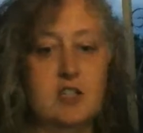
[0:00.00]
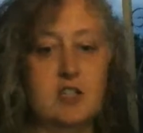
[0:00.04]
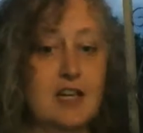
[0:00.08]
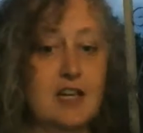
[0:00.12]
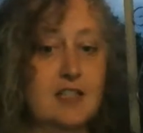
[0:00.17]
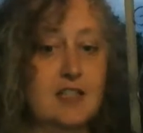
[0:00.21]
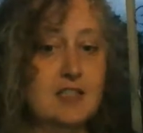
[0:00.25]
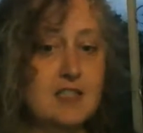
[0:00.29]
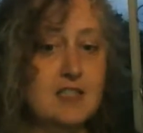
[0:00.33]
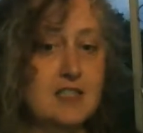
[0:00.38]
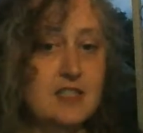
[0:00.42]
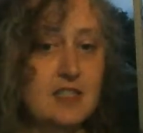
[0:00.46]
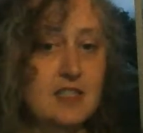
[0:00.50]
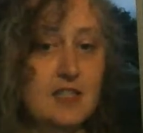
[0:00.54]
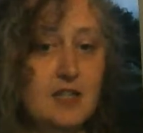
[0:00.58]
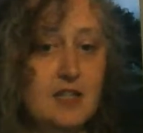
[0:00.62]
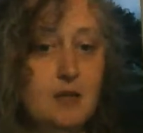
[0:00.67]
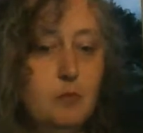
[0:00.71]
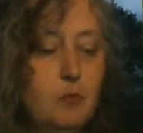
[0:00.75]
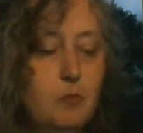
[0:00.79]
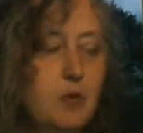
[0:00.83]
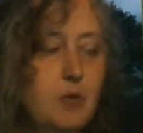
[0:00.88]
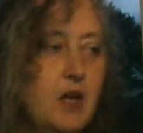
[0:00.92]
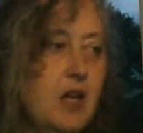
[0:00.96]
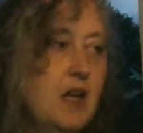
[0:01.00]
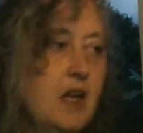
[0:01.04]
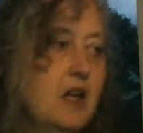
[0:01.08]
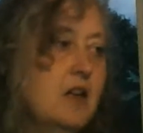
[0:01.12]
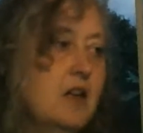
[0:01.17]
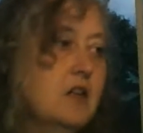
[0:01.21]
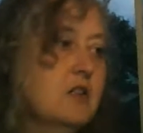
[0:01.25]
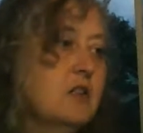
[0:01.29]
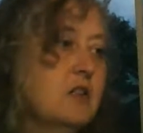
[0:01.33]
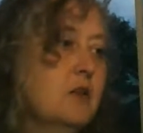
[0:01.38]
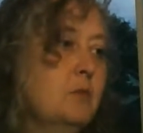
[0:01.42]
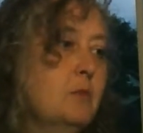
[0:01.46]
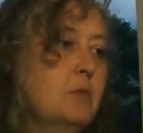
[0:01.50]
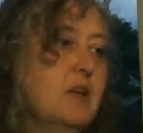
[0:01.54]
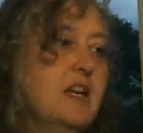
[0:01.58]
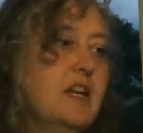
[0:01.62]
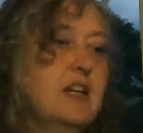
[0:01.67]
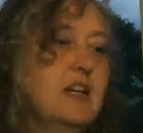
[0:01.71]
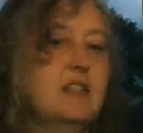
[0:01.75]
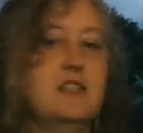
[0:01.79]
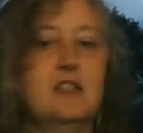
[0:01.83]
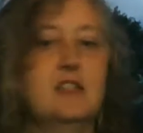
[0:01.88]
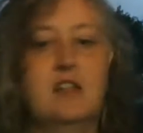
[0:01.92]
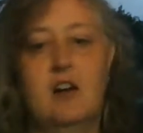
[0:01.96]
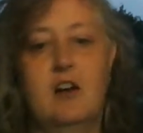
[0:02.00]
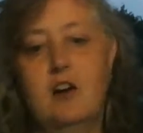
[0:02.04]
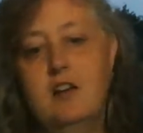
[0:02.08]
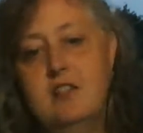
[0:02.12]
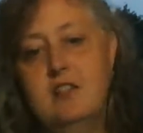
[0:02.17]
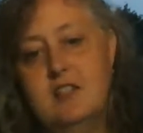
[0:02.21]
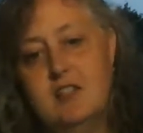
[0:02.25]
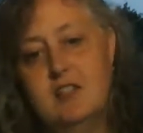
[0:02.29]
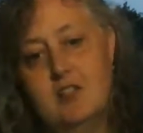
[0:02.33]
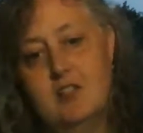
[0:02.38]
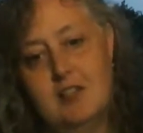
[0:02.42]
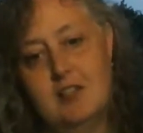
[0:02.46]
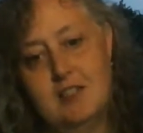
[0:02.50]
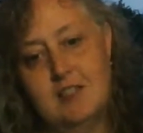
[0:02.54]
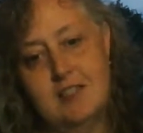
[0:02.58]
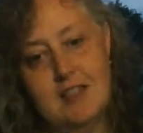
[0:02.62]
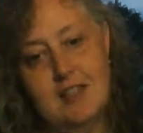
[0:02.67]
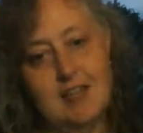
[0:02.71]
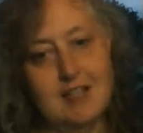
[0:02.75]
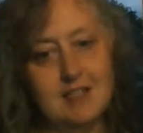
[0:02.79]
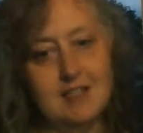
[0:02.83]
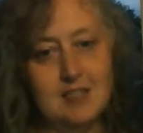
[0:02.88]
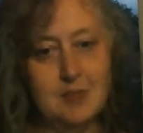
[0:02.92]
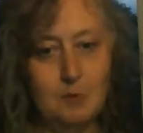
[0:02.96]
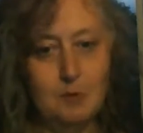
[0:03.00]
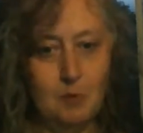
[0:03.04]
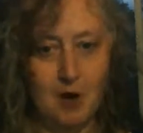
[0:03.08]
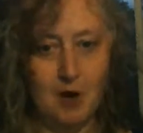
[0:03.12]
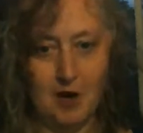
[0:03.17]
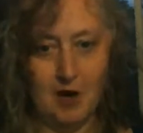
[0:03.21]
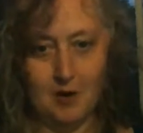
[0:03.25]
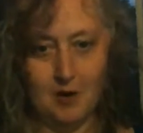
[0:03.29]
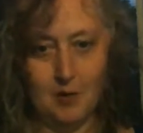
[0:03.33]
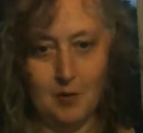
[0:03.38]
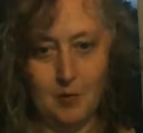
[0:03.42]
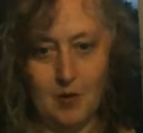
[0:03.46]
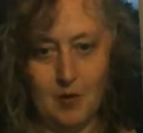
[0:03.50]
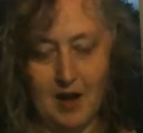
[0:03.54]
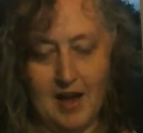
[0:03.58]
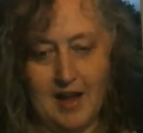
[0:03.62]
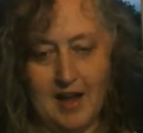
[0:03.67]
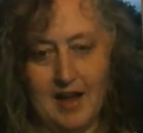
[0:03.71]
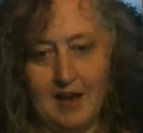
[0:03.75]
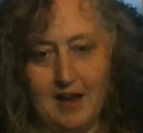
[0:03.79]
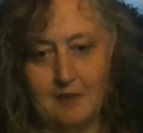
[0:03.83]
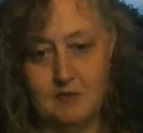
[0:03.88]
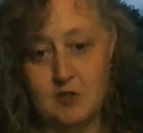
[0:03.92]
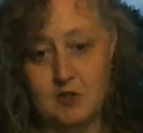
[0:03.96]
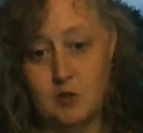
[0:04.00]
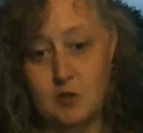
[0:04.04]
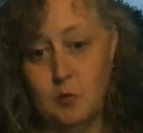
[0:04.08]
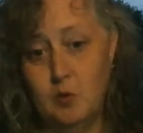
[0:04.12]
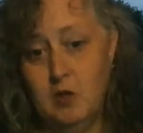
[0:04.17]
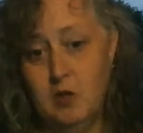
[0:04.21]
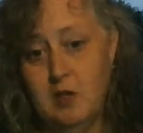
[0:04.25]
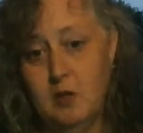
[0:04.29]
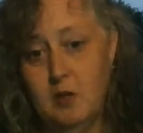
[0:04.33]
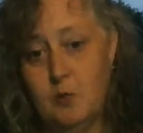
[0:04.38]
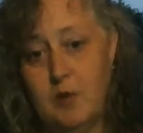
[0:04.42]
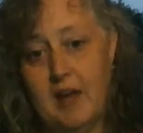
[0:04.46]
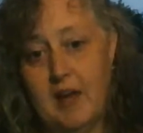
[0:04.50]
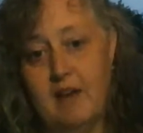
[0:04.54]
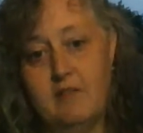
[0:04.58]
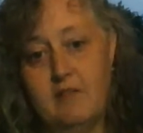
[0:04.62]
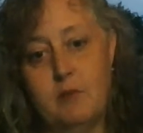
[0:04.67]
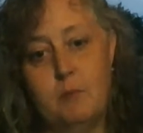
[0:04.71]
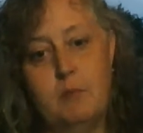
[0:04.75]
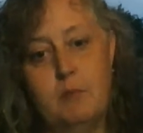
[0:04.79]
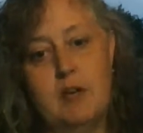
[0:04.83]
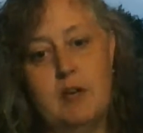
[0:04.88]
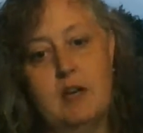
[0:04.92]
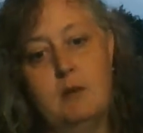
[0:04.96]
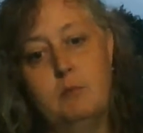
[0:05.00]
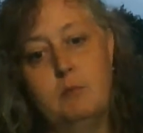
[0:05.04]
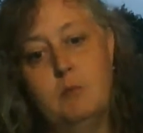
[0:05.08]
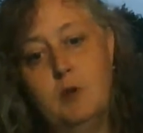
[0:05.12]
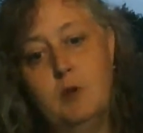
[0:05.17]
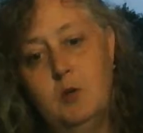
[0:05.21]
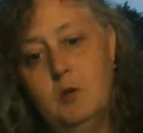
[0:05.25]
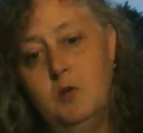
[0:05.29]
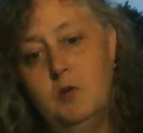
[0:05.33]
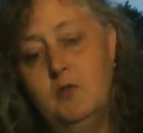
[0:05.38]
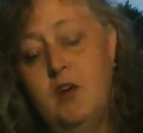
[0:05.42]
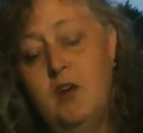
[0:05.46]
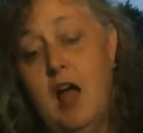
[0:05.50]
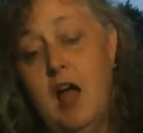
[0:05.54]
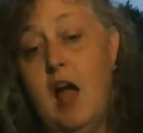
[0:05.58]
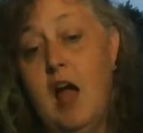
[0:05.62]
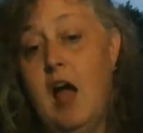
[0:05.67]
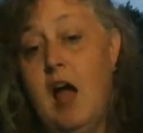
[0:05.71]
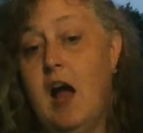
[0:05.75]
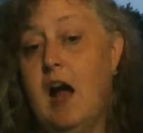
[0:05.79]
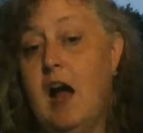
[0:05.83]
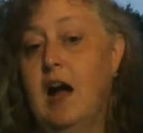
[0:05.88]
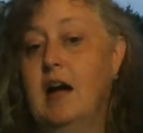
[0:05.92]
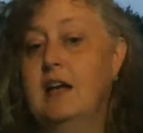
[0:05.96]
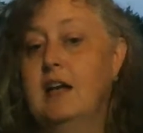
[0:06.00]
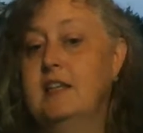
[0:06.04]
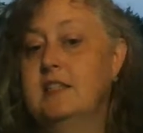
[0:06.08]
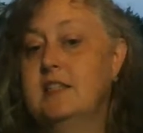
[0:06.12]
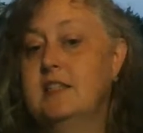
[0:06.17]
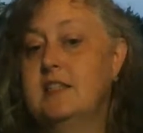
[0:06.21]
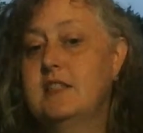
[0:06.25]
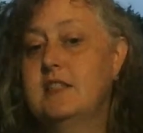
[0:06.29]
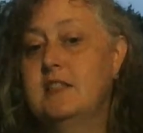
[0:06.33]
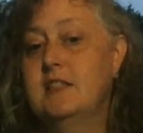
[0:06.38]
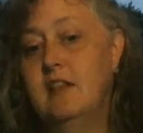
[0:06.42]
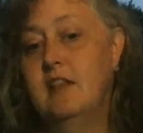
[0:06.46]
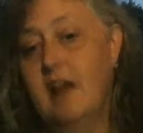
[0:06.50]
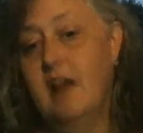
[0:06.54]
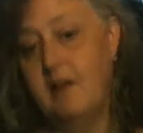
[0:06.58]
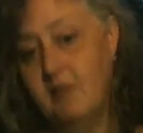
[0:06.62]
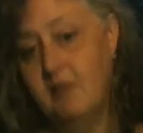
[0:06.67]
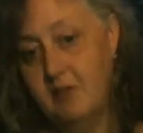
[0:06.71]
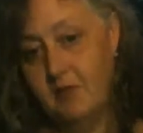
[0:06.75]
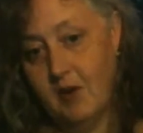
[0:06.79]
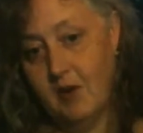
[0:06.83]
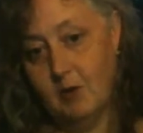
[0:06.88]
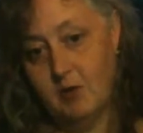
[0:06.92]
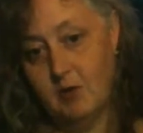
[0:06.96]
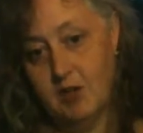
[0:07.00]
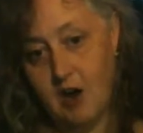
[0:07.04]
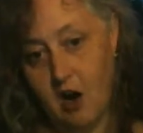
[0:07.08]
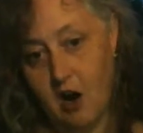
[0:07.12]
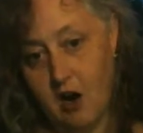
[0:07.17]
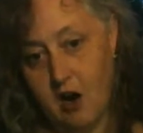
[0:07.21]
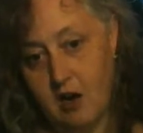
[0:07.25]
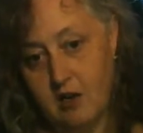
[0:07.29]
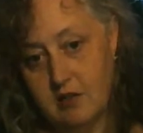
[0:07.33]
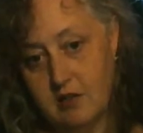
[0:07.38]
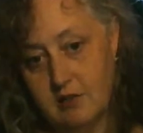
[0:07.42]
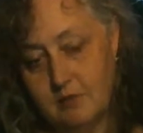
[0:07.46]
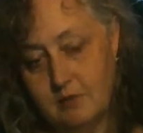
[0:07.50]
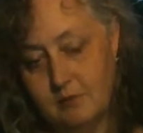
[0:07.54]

night's sleep, because it all starts again tomorrow. I have to work. We have a big move. I still haven't found a car.